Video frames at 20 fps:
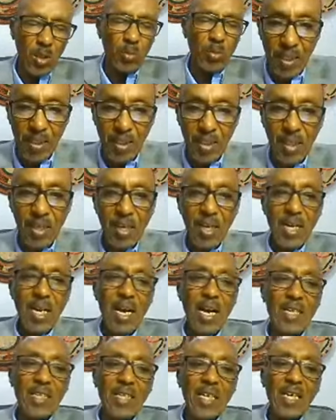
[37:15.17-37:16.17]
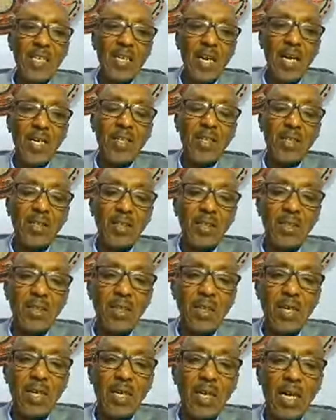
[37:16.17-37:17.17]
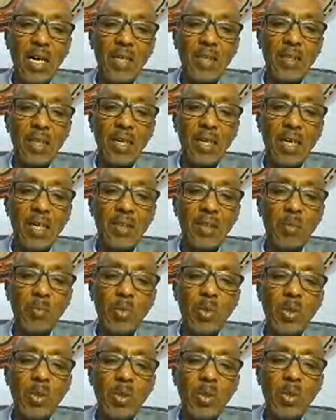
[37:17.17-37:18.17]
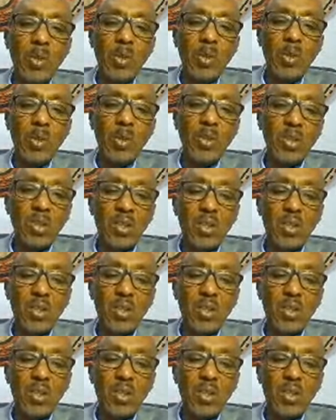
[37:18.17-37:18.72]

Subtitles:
Republic, and that angered and the British